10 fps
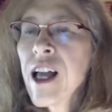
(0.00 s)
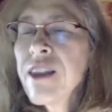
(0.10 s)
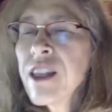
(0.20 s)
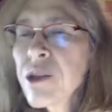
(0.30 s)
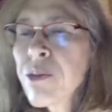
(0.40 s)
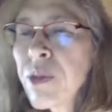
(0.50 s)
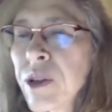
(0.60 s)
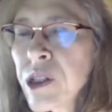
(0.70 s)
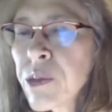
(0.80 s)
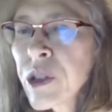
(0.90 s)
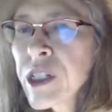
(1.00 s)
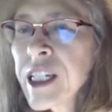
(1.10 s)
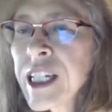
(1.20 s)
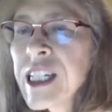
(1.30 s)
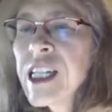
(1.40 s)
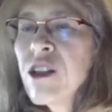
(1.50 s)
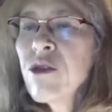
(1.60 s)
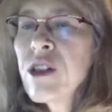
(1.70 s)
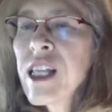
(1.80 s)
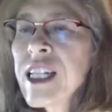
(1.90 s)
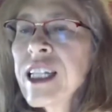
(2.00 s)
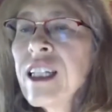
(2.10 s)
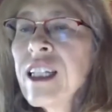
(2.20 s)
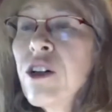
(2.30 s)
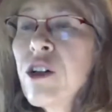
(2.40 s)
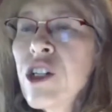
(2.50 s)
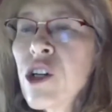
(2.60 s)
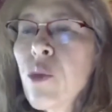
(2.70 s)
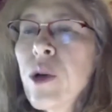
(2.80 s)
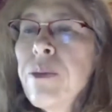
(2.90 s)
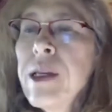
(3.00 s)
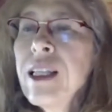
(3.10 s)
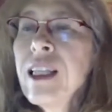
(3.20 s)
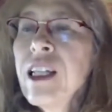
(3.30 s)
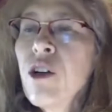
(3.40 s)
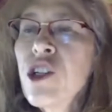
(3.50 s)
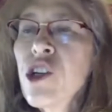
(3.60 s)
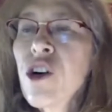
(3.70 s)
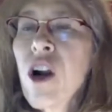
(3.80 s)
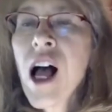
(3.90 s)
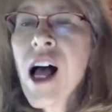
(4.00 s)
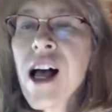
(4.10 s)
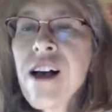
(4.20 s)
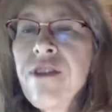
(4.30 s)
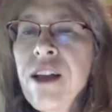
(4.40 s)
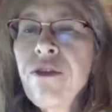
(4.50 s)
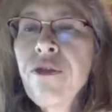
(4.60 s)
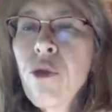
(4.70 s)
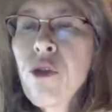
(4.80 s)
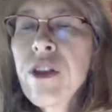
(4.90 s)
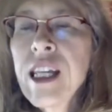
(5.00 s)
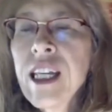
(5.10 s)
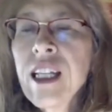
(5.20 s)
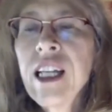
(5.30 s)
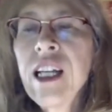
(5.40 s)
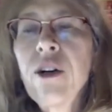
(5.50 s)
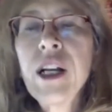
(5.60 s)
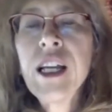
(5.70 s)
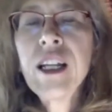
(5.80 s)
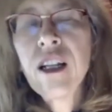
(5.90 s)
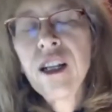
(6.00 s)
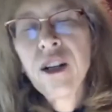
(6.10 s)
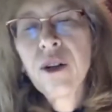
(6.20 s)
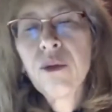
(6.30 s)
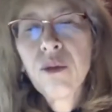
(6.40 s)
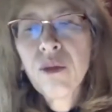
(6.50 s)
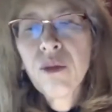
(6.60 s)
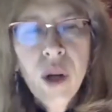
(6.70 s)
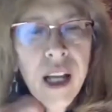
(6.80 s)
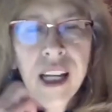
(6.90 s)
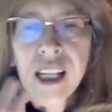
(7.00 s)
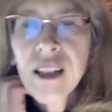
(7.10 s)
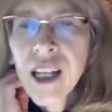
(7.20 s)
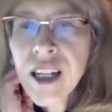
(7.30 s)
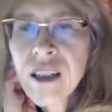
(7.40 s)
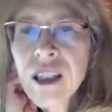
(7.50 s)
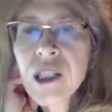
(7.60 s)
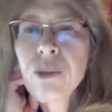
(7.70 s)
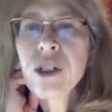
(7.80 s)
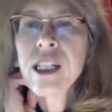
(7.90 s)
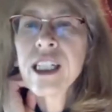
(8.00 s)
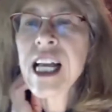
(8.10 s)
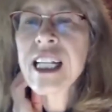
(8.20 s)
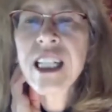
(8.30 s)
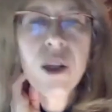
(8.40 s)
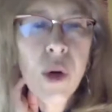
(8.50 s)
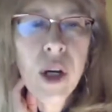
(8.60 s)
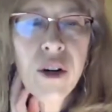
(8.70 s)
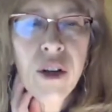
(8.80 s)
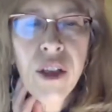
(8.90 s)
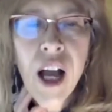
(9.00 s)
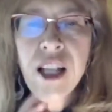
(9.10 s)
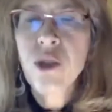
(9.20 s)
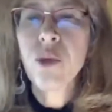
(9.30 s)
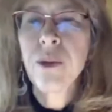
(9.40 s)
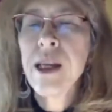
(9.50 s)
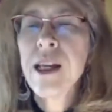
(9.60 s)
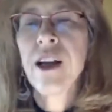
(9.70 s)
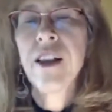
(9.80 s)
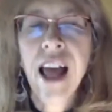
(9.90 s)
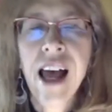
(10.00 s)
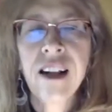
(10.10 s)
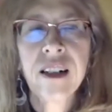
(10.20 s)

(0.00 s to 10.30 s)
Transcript: this person continues, thus illiterature would be literature of and for the illiterate, and this person is asking what your thoughts would be on that.